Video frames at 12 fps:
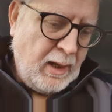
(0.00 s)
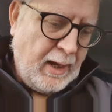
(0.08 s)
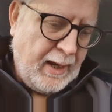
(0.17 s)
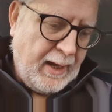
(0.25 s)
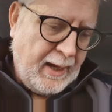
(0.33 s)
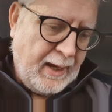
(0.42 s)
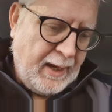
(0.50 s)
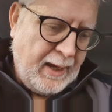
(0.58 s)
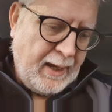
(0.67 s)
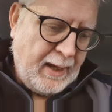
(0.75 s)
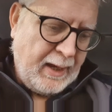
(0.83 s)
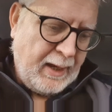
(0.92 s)

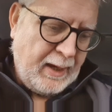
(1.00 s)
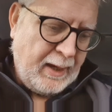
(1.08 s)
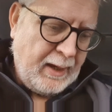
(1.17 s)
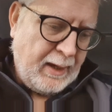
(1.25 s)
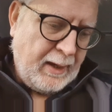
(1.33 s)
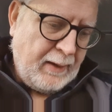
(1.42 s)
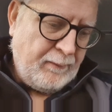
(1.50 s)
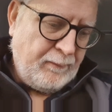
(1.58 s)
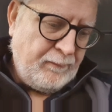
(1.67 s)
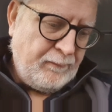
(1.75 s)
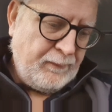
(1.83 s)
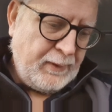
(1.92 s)

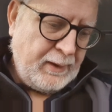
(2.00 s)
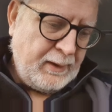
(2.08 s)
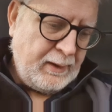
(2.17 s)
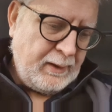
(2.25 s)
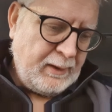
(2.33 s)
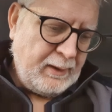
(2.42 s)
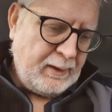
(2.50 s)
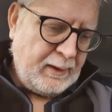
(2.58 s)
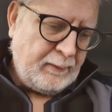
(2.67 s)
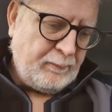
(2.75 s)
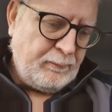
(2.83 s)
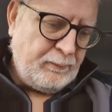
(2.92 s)
Um,
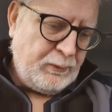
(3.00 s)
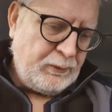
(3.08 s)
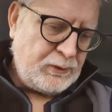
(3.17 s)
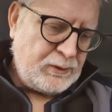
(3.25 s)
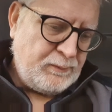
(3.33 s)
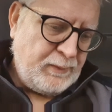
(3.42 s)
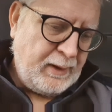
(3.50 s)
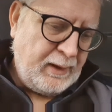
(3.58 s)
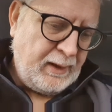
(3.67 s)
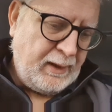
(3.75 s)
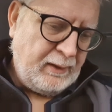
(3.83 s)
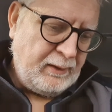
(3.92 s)
it must
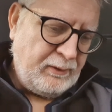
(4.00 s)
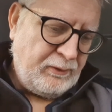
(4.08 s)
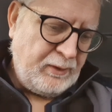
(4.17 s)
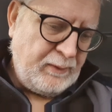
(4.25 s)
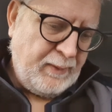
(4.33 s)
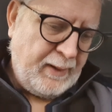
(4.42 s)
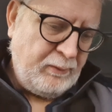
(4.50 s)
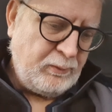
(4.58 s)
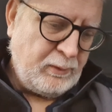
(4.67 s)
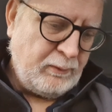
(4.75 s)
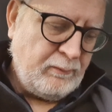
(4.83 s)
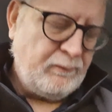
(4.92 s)
be the three pound
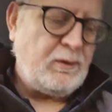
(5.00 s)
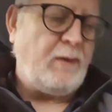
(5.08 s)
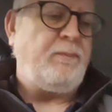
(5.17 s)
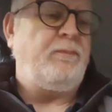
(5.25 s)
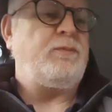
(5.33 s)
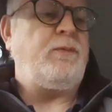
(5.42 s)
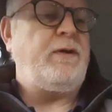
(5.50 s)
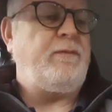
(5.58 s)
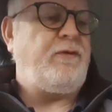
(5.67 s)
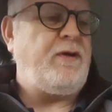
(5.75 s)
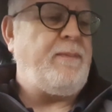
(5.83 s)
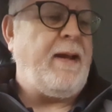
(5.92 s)
one. So three
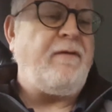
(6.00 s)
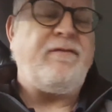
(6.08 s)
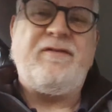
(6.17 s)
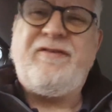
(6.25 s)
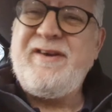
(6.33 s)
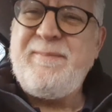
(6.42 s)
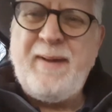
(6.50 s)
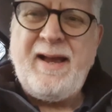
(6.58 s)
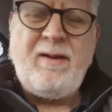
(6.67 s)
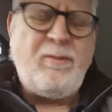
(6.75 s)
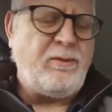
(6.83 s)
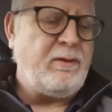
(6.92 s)
three pound three
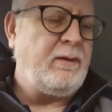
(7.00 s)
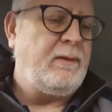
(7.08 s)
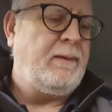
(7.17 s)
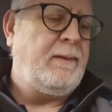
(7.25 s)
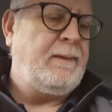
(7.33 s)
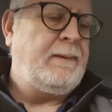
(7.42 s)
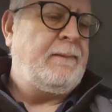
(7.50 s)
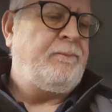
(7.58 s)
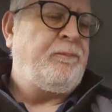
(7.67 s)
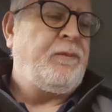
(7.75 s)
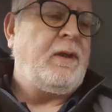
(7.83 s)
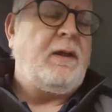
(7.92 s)
pound
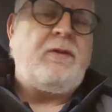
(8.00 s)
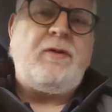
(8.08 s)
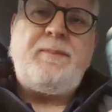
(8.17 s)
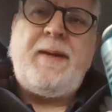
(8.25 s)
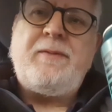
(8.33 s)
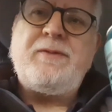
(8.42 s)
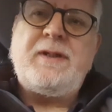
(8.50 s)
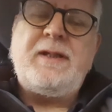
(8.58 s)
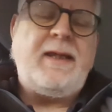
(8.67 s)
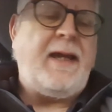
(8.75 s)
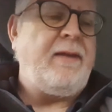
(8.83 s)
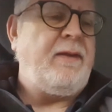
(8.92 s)
three pound you can
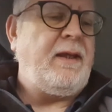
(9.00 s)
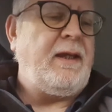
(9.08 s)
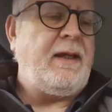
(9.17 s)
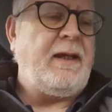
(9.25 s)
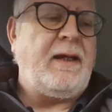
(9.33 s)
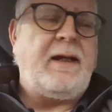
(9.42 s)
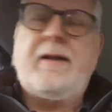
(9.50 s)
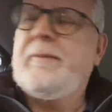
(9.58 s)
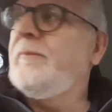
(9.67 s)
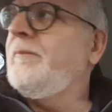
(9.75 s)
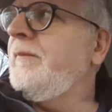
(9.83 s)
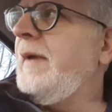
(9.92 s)
get the
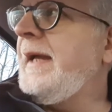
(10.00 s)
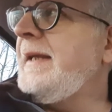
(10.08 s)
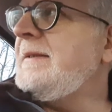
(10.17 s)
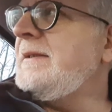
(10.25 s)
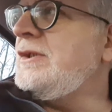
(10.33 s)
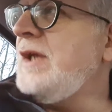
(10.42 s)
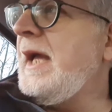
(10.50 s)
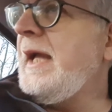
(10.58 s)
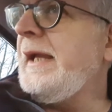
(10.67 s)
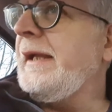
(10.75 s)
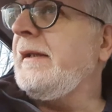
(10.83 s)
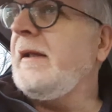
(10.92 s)
um, hazy
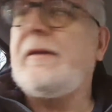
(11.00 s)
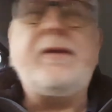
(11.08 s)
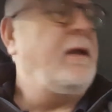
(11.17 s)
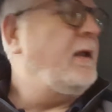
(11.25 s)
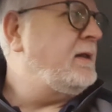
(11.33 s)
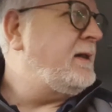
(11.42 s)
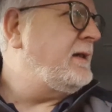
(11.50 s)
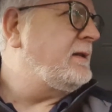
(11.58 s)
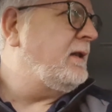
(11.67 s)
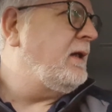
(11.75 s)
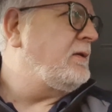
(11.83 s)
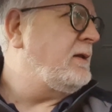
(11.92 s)
jane i think in
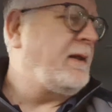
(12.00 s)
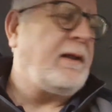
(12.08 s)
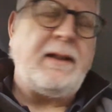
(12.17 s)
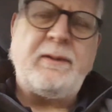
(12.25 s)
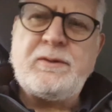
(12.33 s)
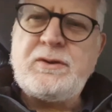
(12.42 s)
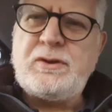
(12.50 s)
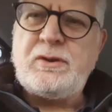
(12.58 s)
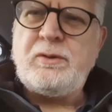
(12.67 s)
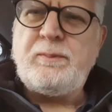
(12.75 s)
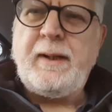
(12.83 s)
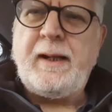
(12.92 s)
tesco's i think that was
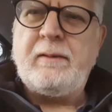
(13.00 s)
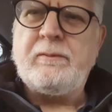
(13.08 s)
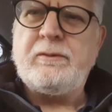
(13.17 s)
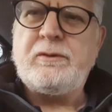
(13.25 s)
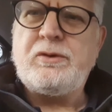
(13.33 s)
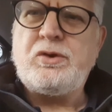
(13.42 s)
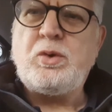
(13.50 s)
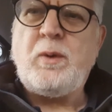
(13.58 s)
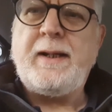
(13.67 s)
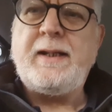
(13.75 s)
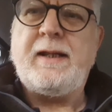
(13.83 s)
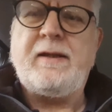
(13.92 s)
two pound
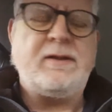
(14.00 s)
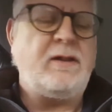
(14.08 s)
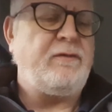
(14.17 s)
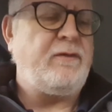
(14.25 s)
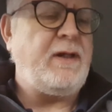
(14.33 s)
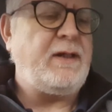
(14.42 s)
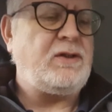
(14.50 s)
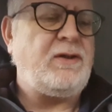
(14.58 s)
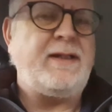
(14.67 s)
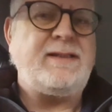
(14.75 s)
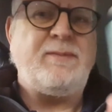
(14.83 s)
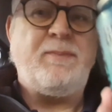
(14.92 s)
20 so for an
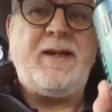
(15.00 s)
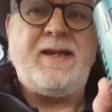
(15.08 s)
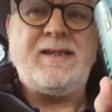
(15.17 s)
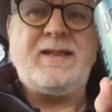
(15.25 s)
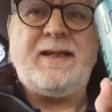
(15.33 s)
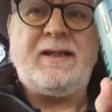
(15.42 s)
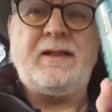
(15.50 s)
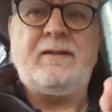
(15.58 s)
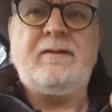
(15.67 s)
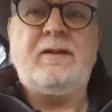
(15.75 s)
extra 80p you get a